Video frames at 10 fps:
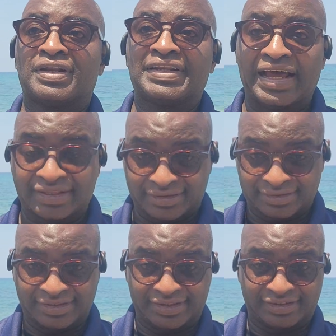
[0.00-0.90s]
Not
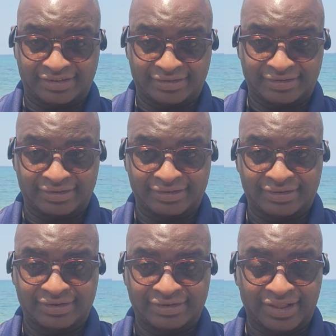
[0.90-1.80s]
this,
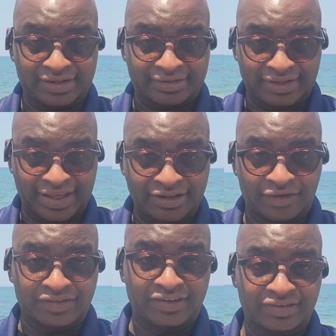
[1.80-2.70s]
not any
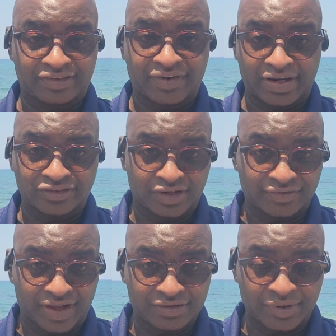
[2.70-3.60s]
of this is financial
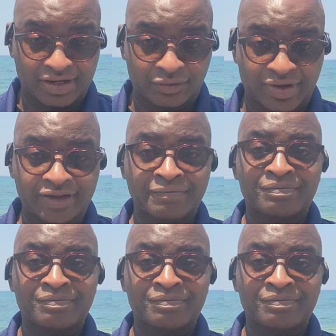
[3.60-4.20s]
advice by any way.